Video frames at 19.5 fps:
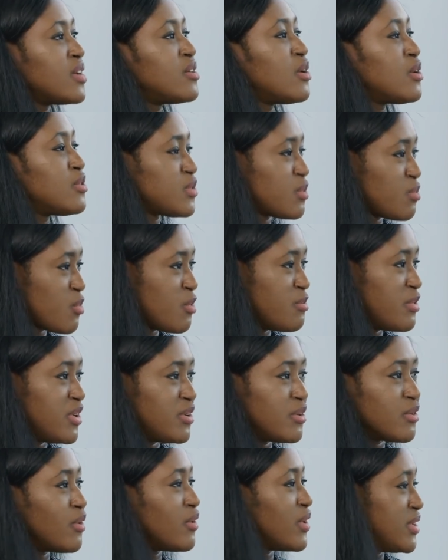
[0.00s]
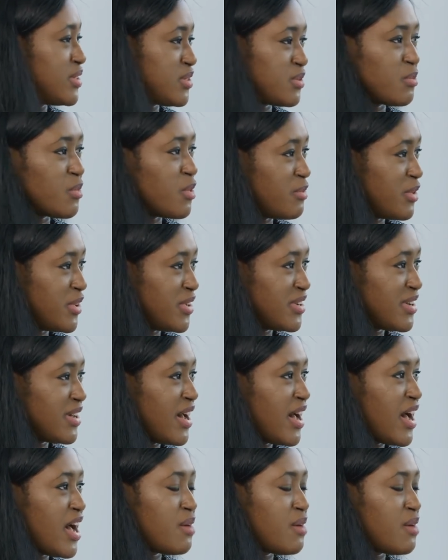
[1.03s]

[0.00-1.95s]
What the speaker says: knows a woman or is a woman.